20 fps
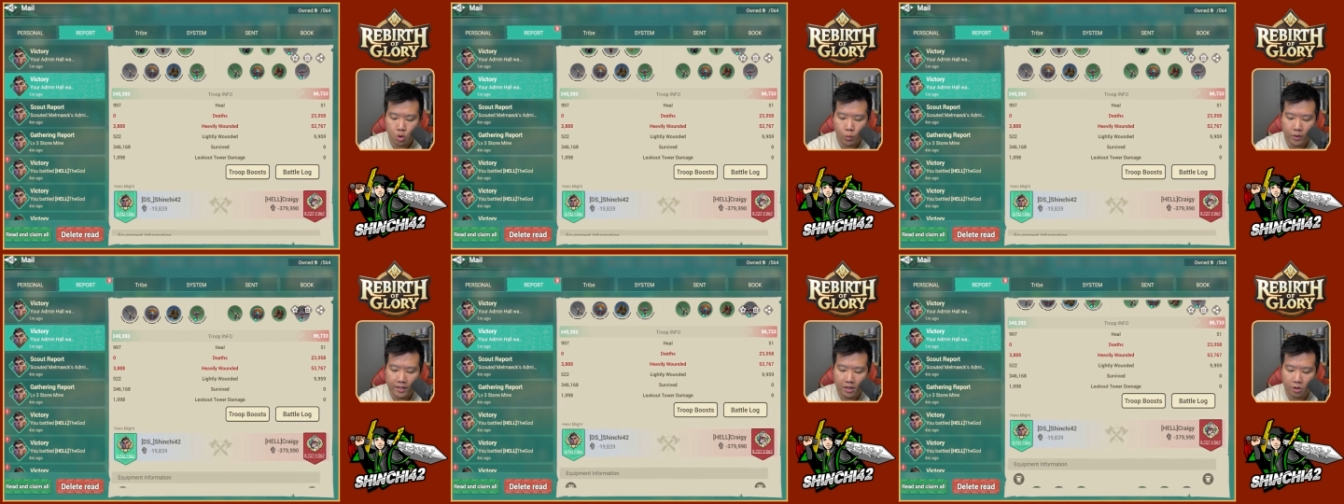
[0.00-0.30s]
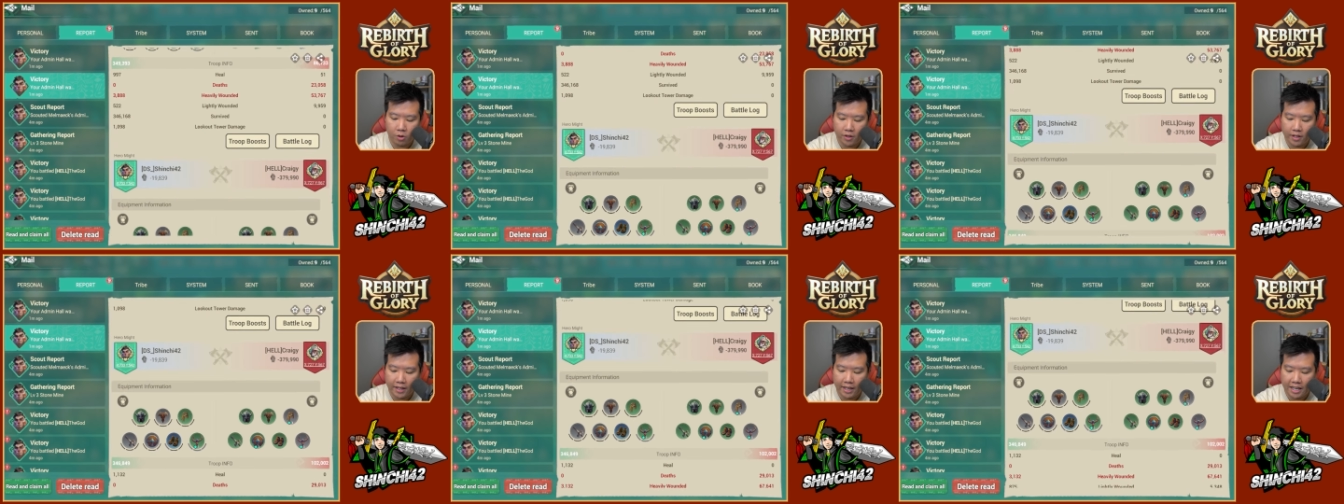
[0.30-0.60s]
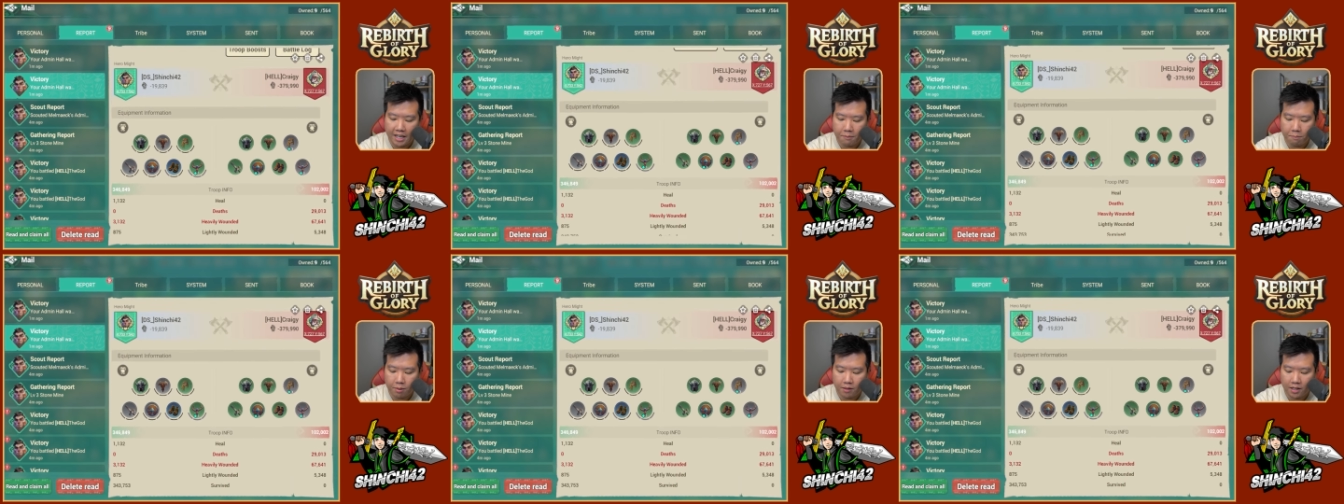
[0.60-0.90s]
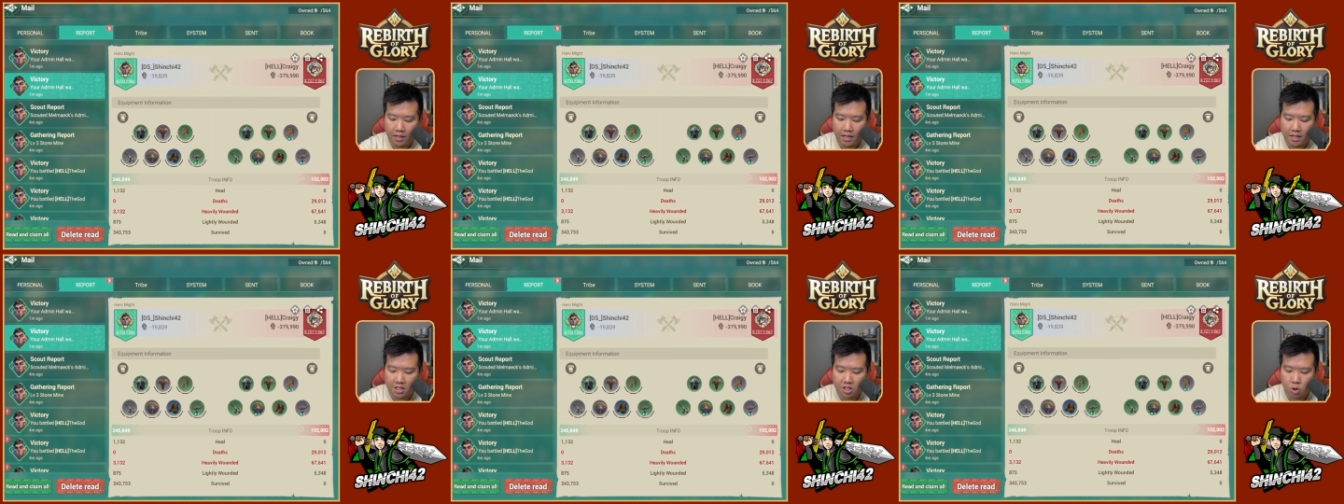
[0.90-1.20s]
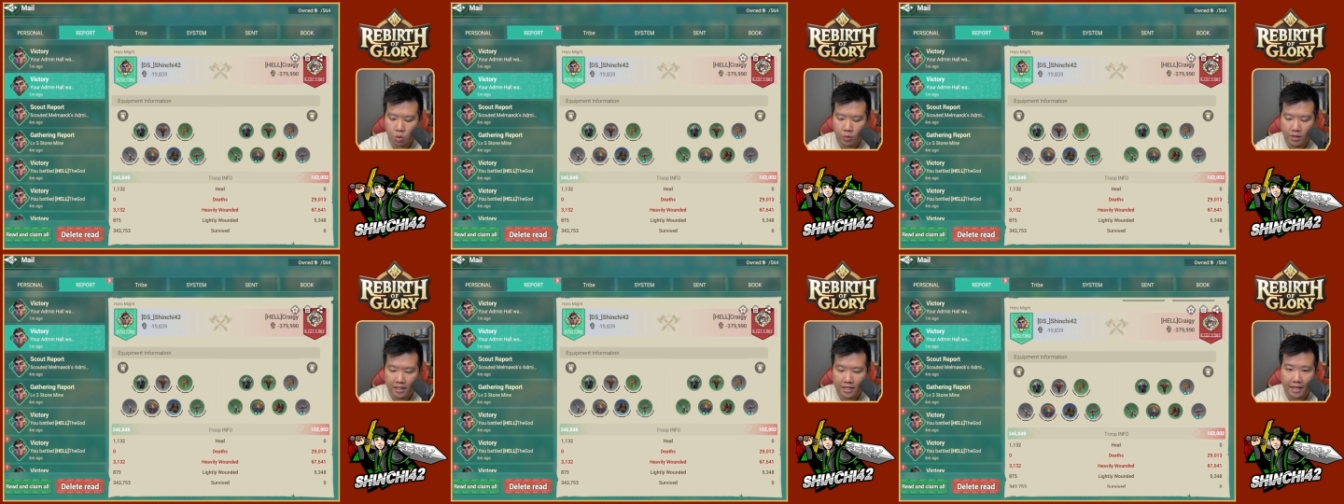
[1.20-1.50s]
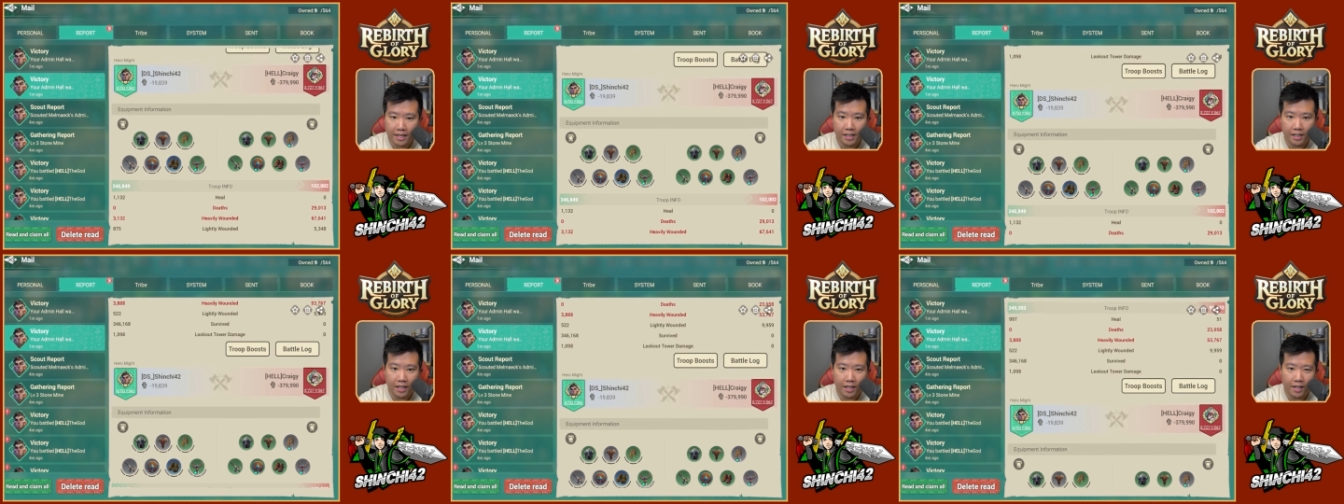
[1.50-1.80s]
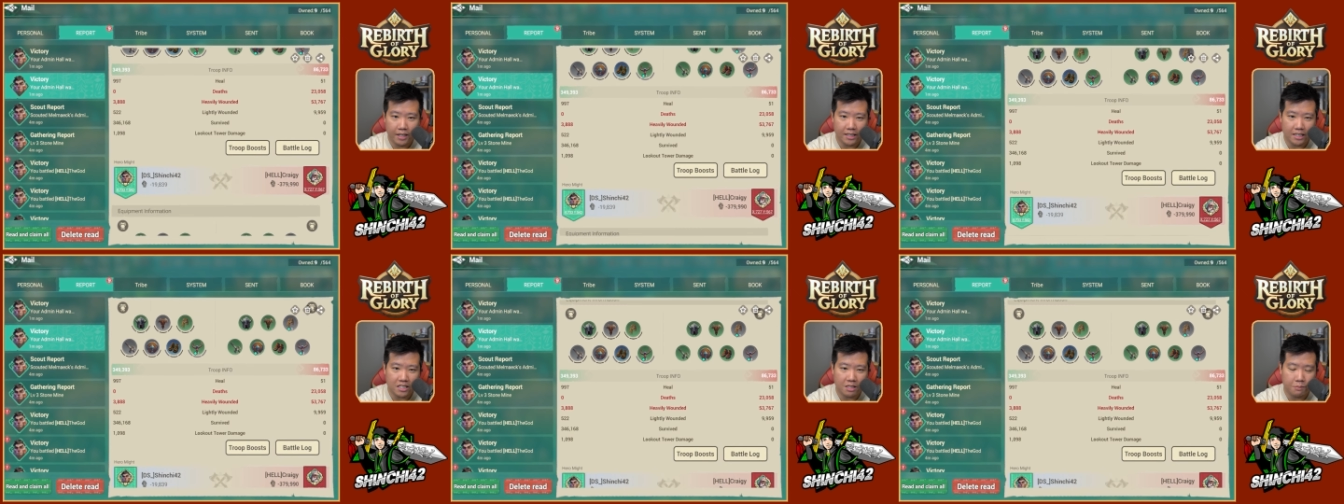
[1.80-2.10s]
23k plus
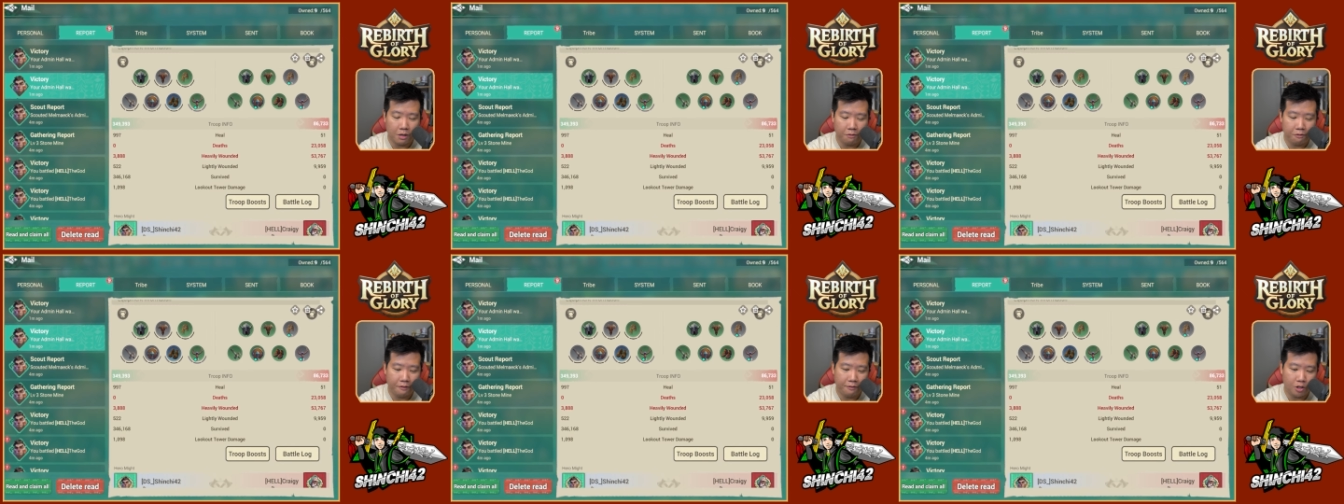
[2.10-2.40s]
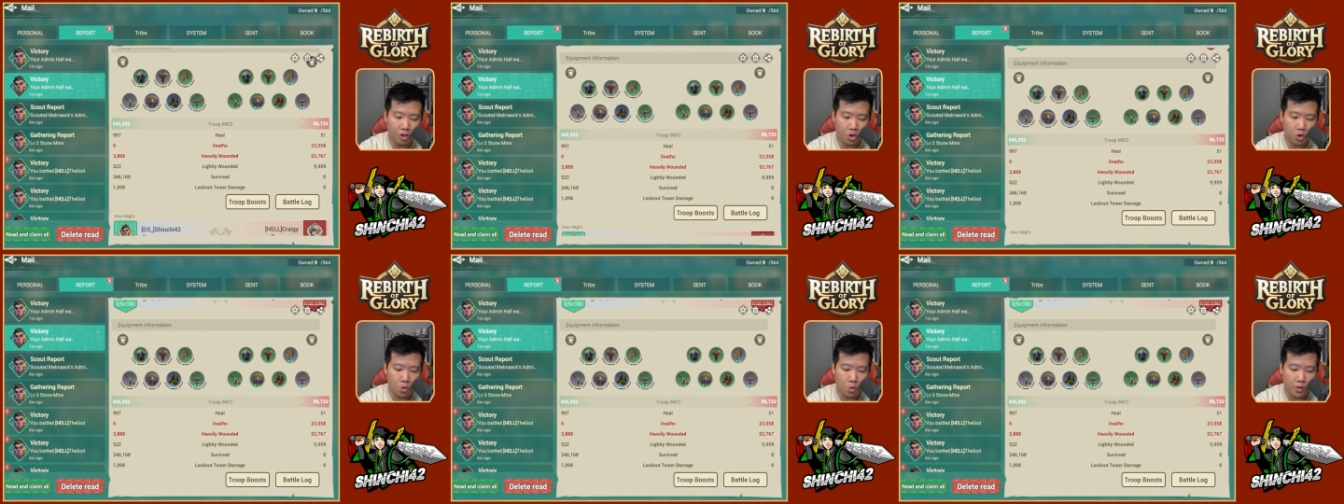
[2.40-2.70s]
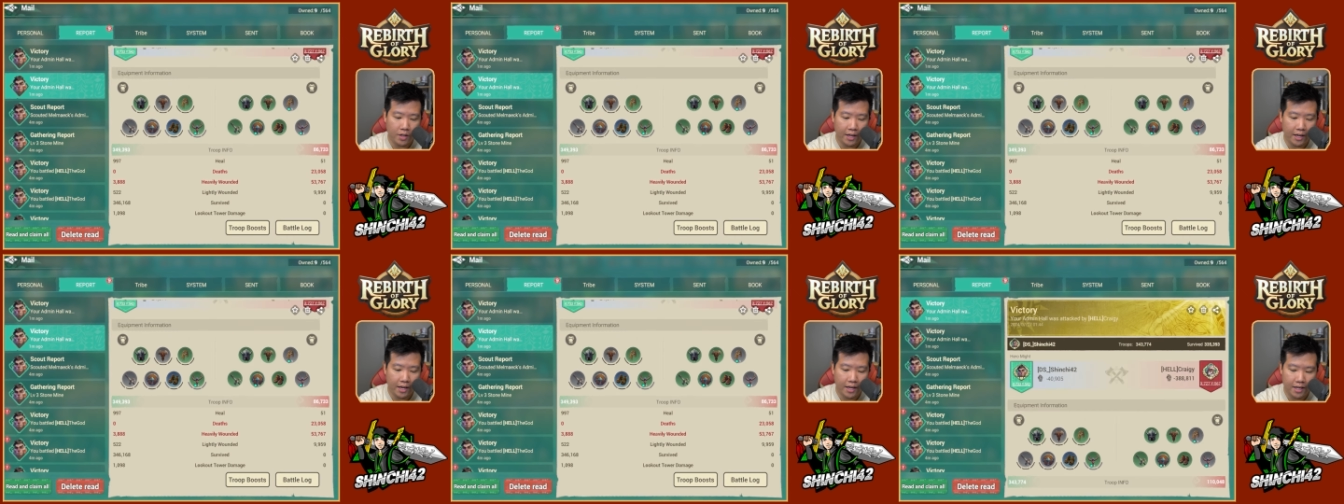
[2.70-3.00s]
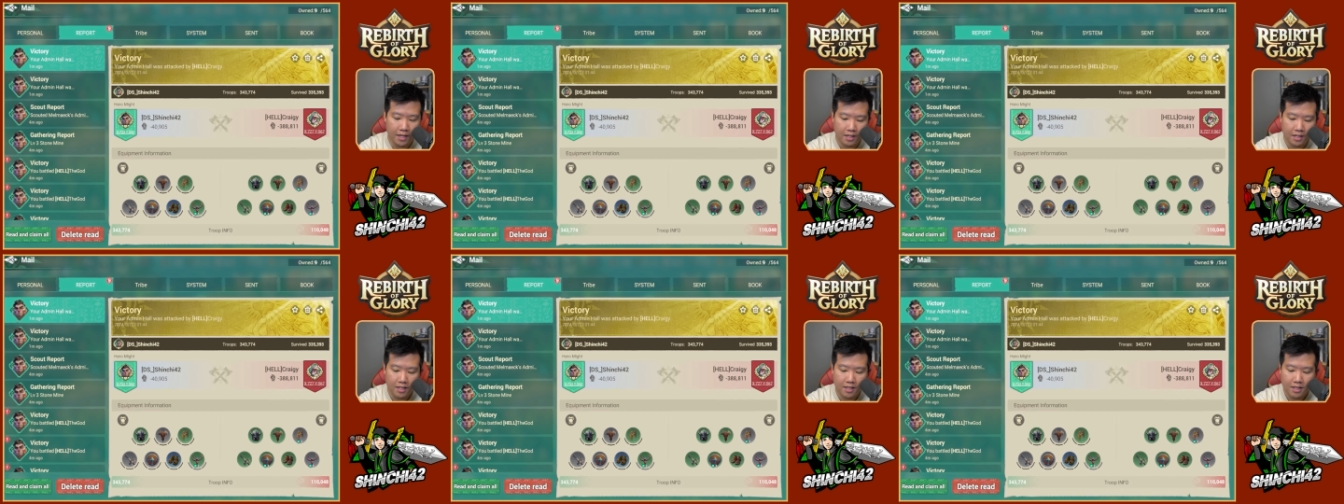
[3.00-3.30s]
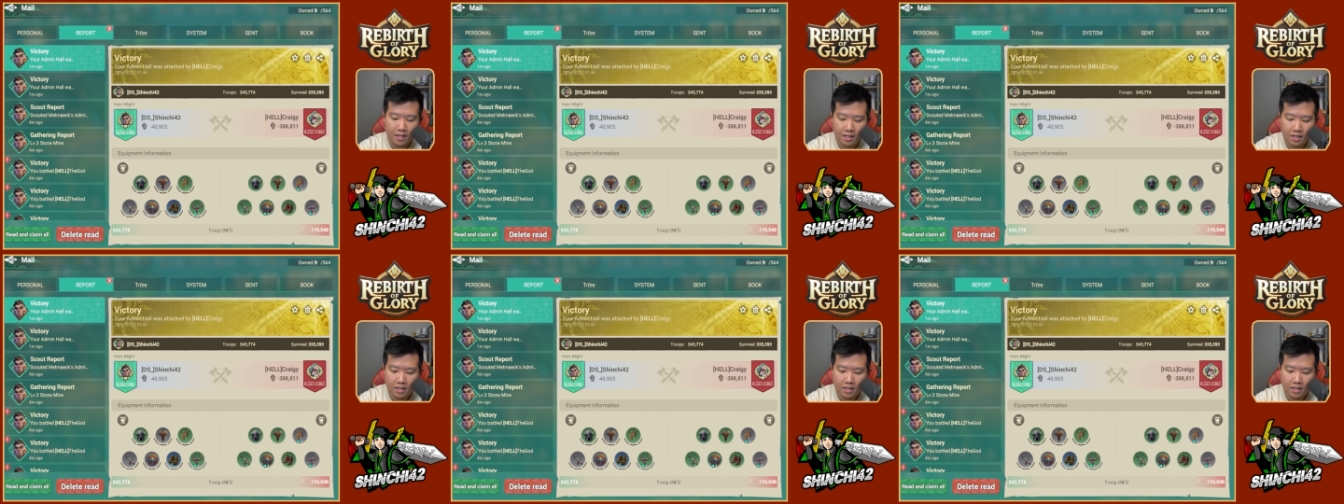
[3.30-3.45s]
29k, that's about 52k.